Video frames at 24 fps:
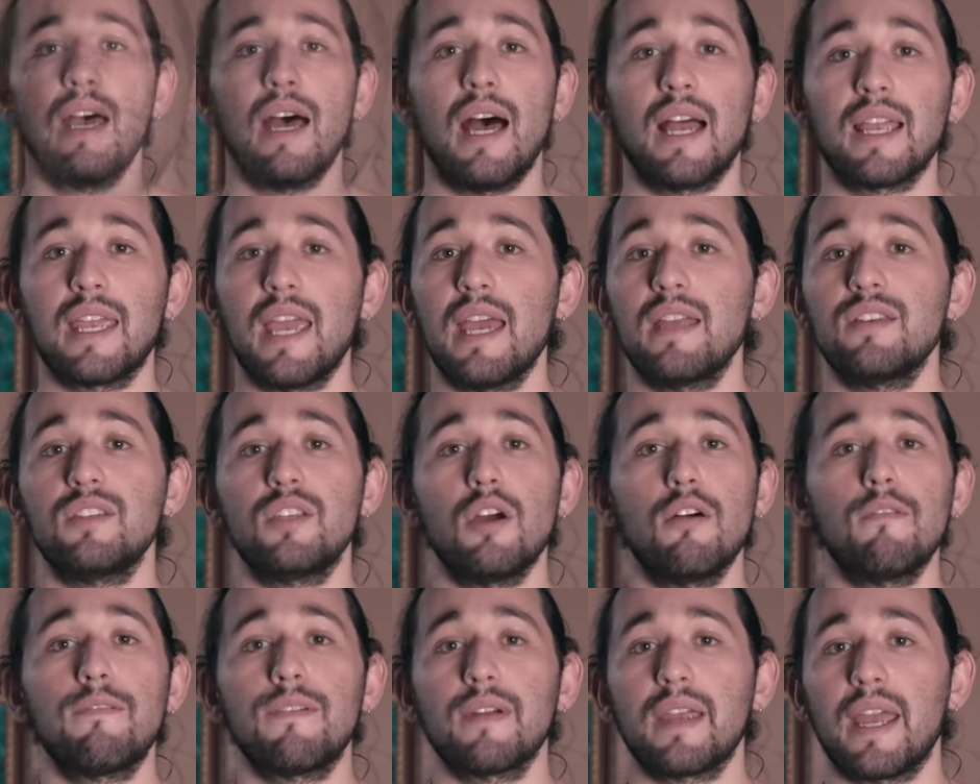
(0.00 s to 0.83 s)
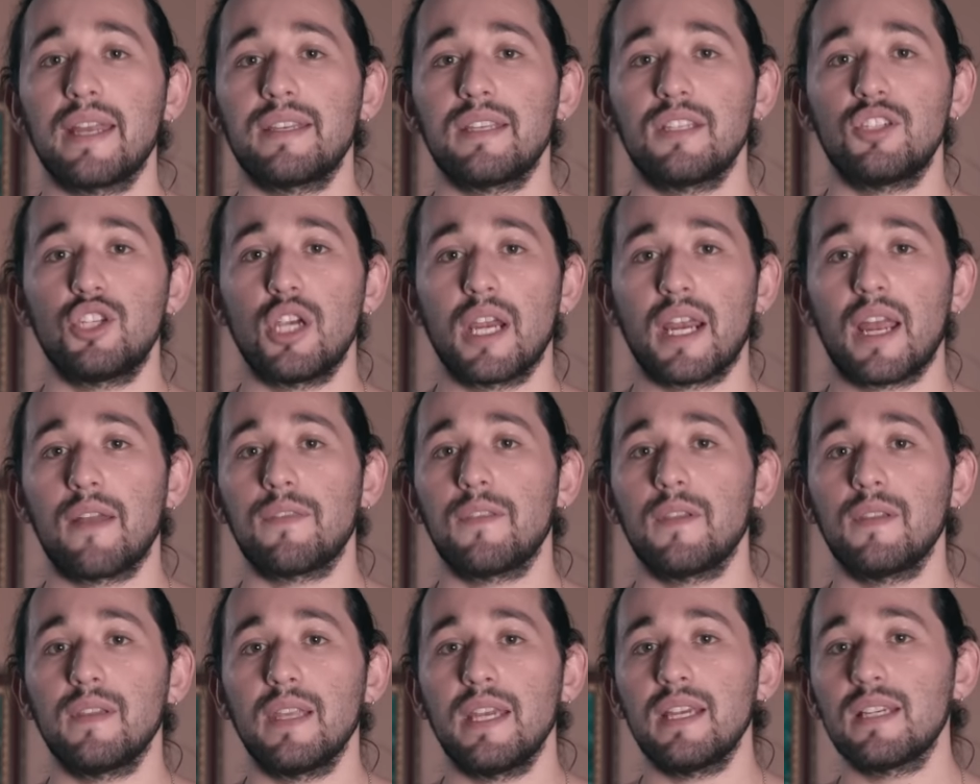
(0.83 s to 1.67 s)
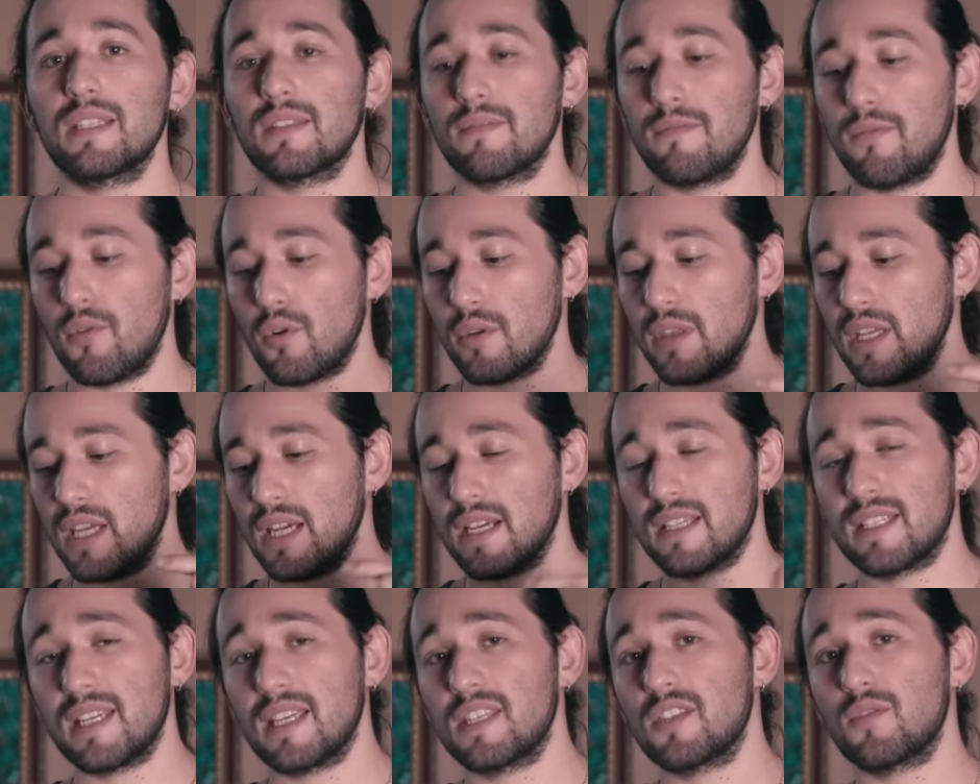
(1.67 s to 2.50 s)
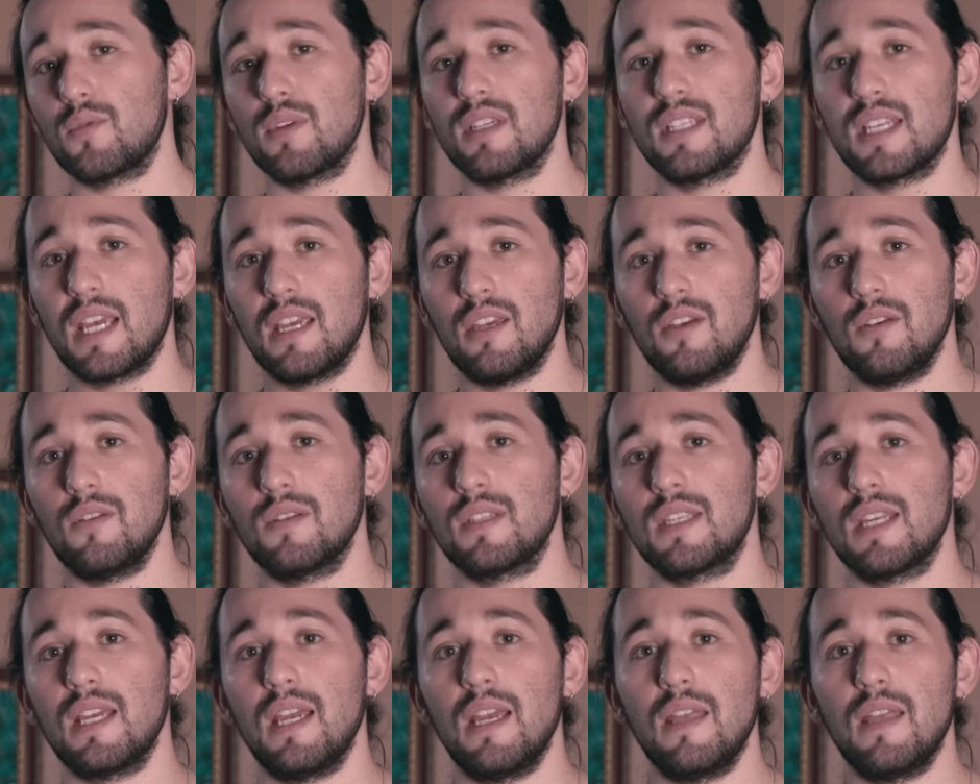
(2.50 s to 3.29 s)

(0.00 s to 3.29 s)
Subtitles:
Again, don't forget to check out the links for the accessories I used